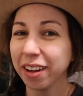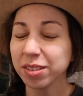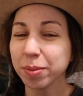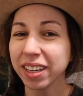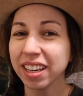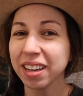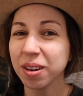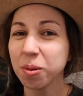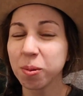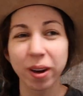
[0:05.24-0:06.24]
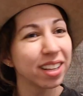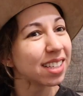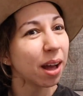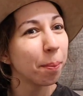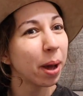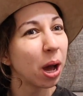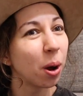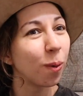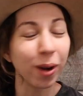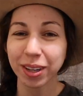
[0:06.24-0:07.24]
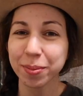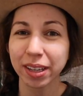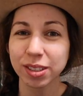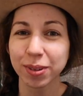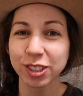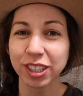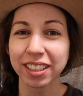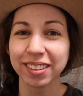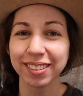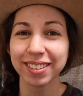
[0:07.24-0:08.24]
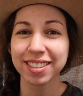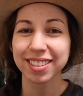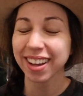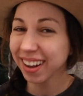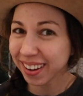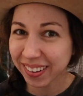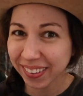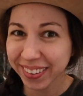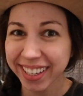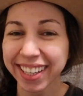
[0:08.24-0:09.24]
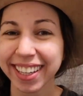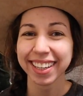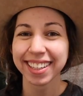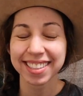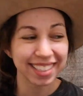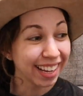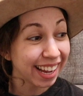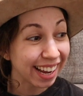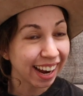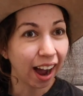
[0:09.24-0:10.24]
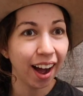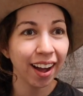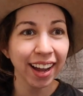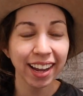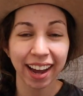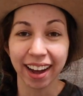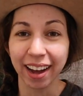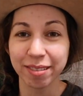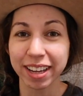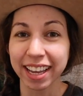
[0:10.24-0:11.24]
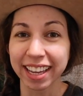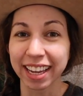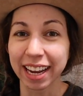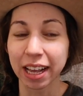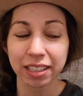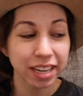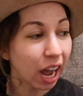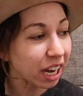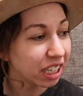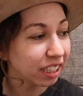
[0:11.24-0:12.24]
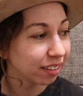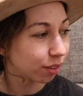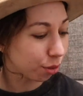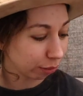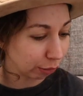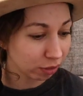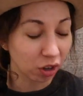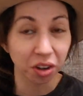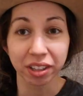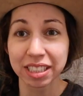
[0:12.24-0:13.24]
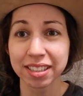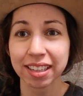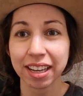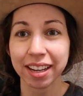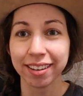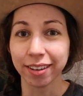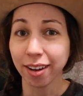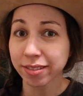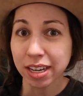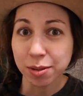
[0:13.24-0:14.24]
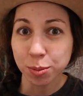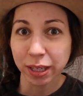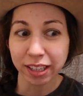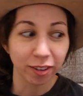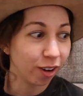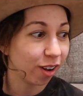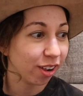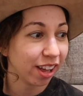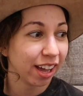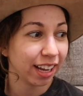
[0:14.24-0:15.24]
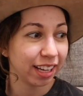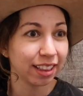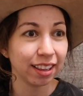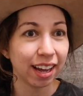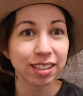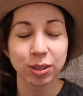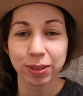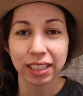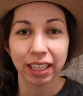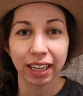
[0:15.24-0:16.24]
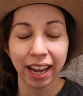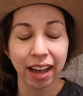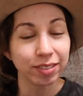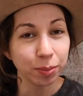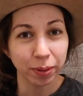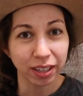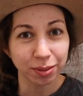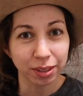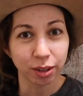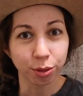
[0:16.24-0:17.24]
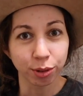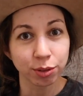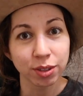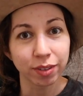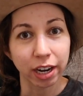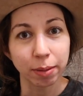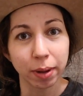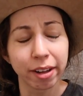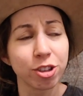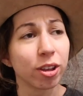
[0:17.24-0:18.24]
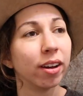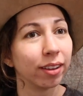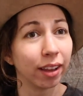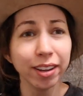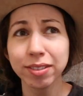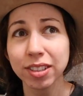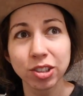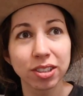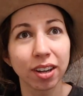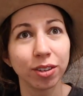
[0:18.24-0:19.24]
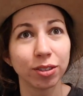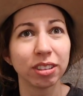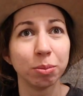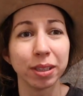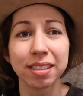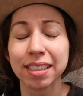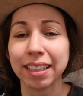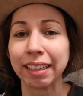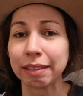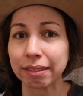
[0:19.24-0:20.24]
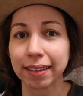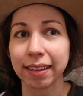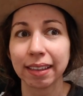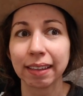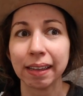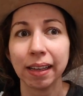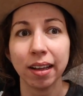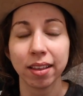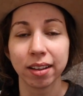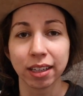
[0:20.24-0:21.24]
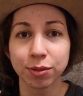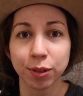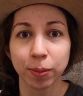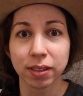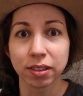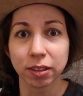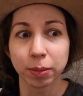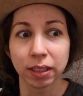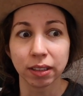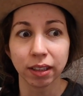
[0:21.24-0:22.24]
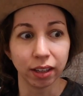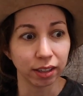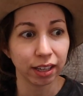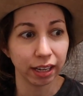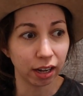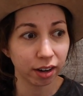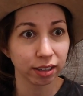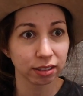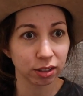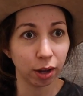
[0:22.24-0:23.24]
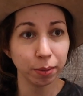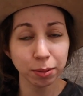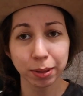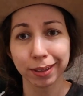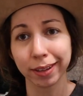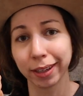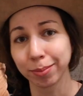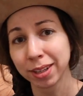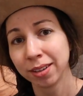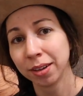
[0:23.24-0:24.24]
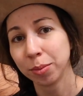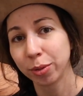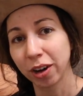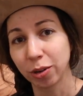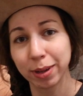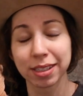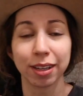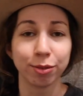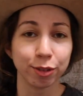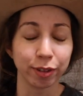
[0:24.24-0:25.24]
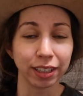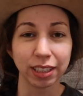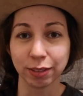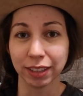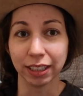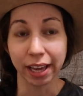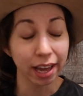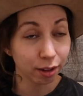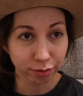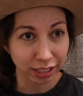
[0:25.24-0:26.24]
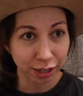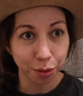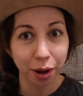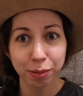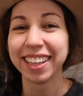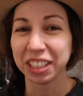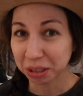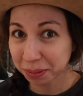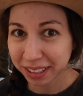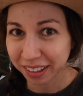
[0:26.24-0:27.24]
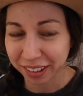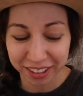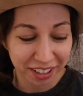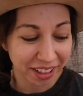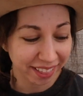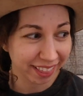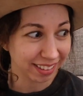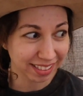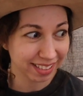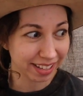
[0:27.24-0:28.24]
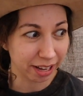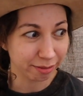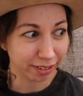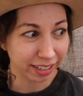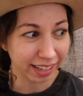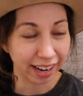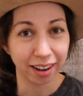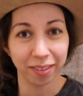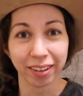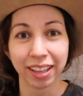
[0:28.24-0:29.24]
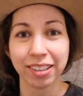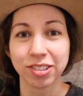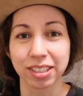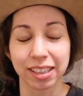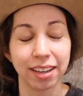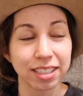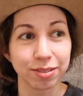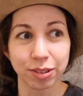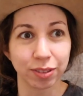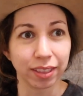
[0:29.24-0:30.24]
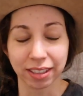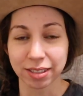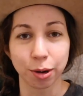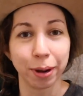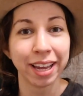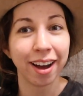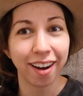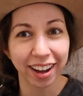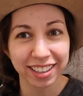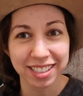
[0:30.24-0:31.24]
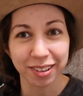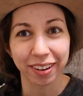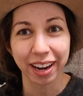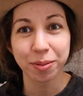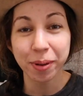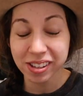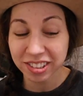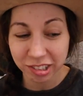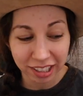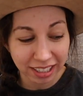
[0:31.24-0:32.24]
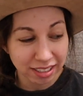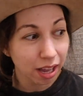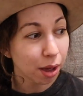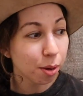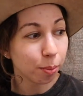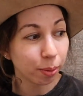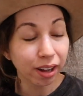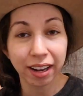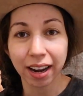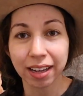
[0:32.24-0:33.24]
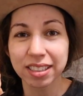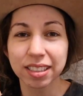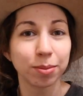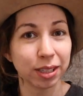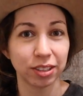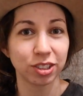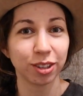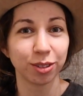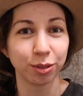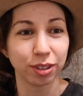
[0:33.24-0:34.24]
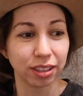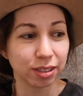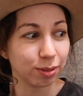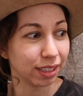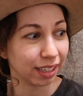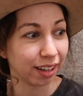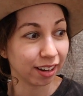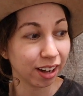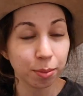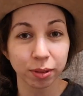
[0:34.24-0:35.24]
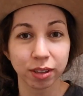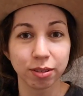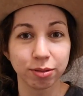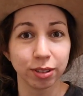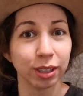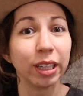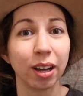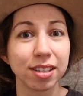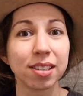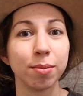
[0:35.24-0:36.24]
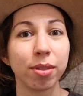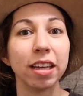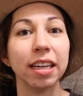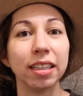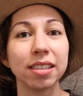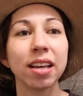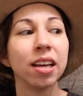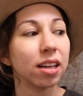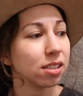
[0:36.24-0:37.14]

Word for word: everybody, what is up? Welcome back to my channel. So today I have a tiny little thrift haul. It's not very big at all. In the last week I haven't been able to go thrifting very much. Life has just gotten really busy and I feel like the next few months are gonna be kind of chaotic, so I'm gonna be like proud of myself if I can even get a video up. Here we are, this is life right now. Just lots of different things going on, so I apologize, but I still managed to go thrifting this week and I got a couple of really awesome things.